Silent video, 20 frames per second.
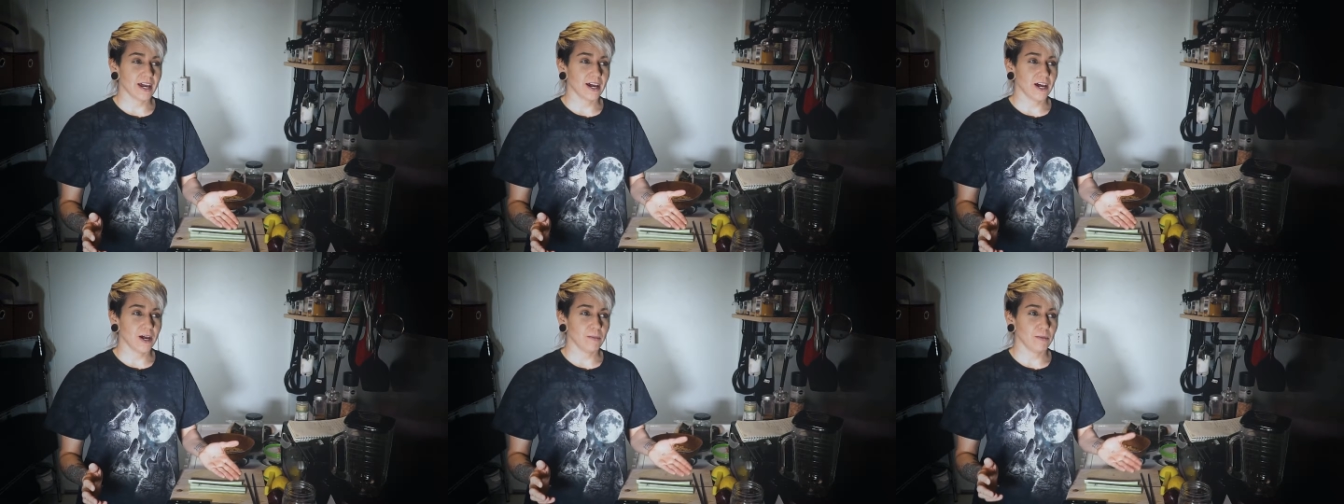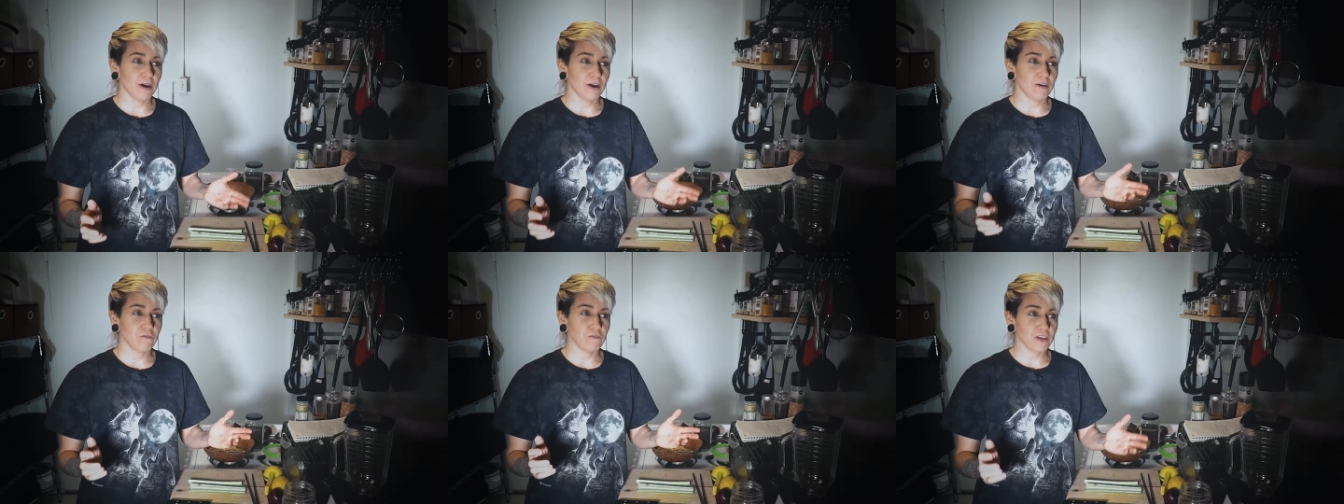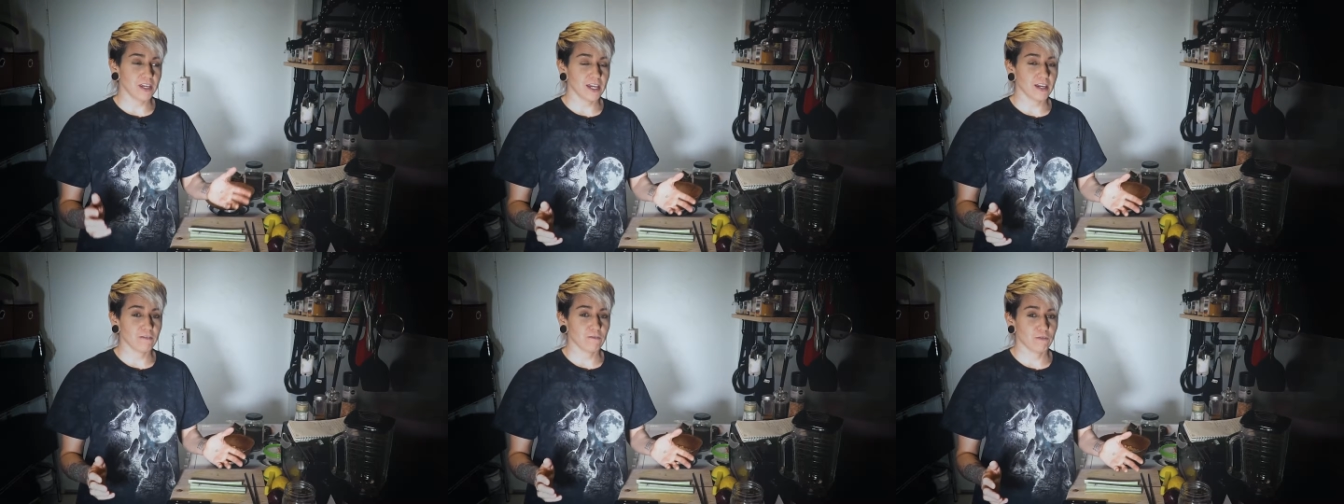a
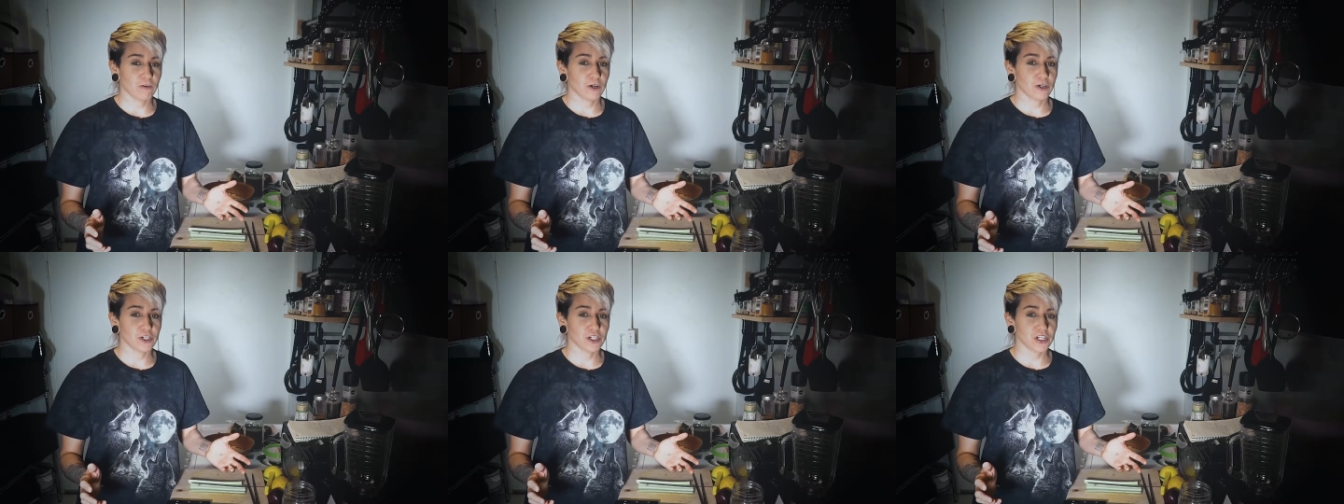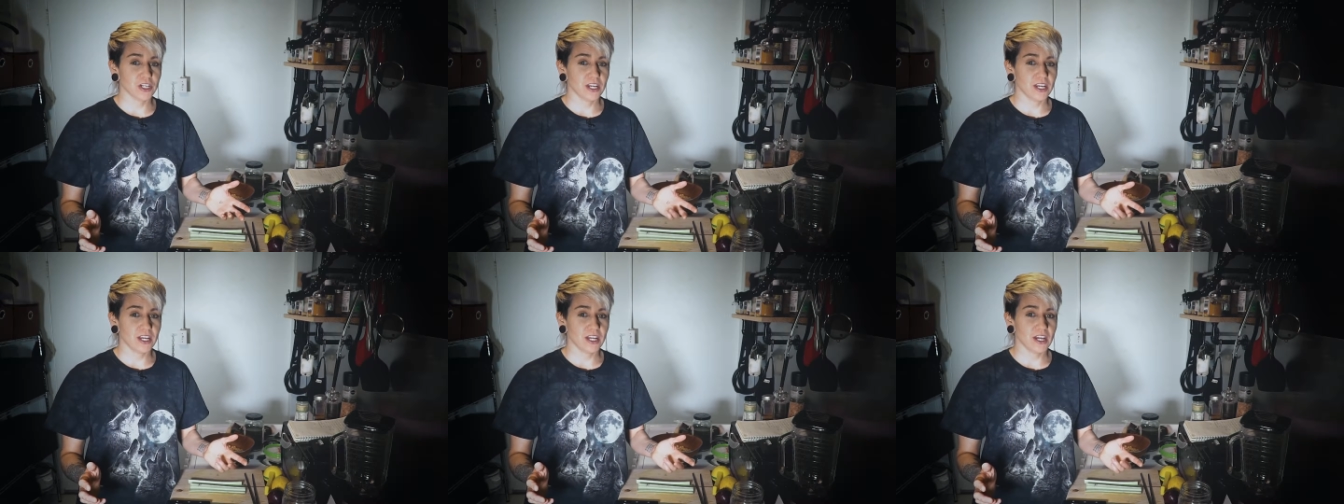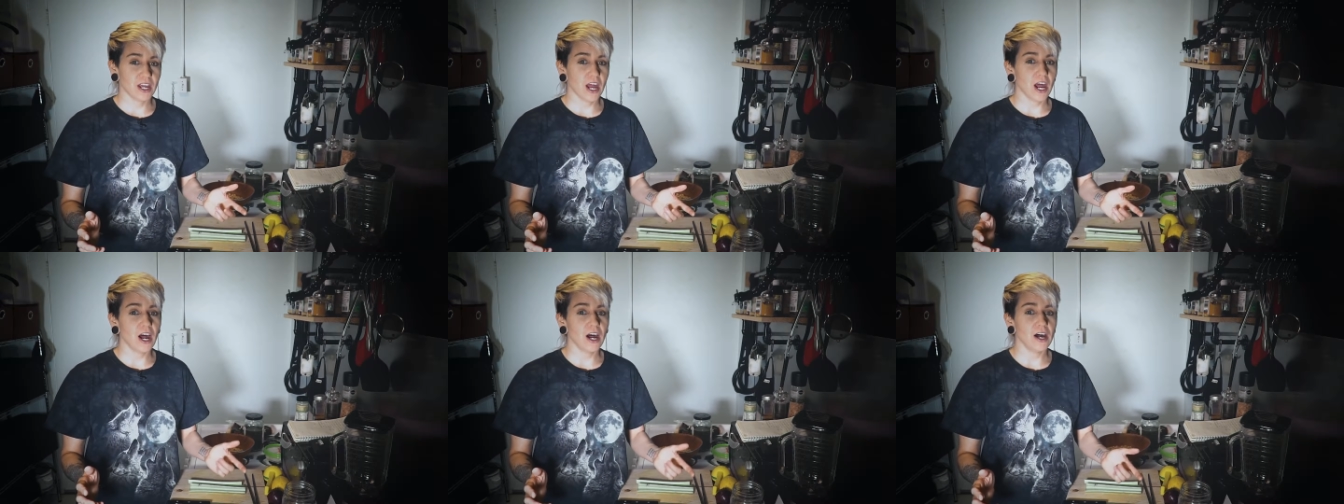vegan
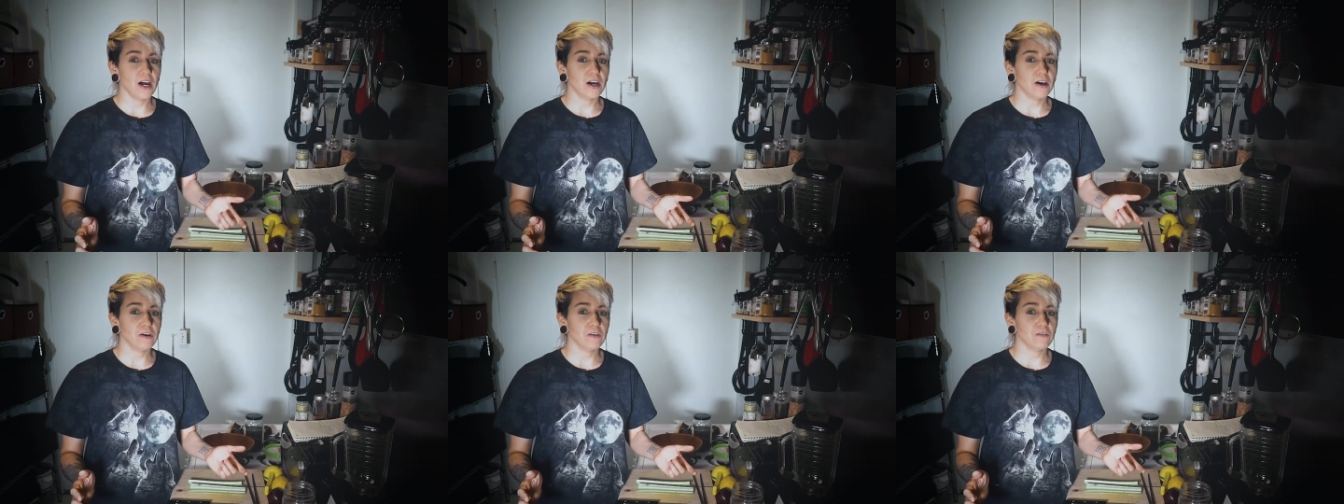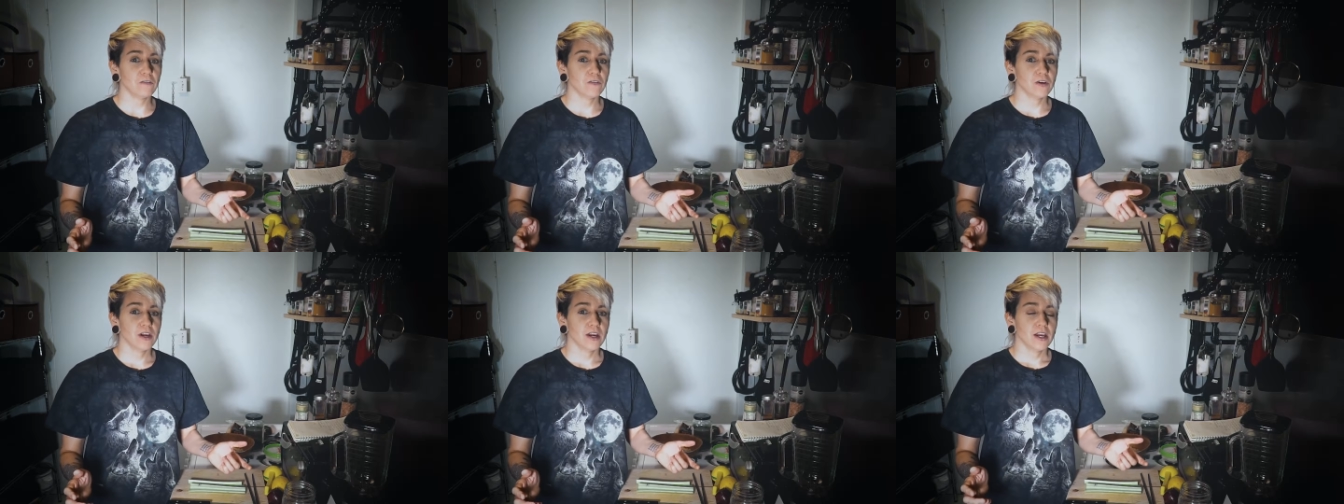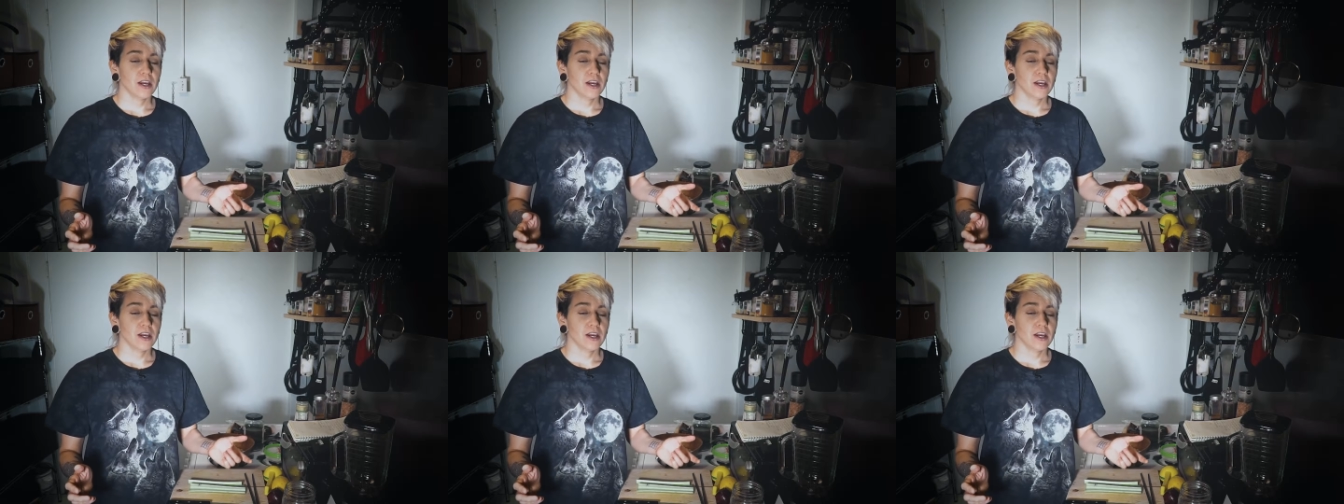version of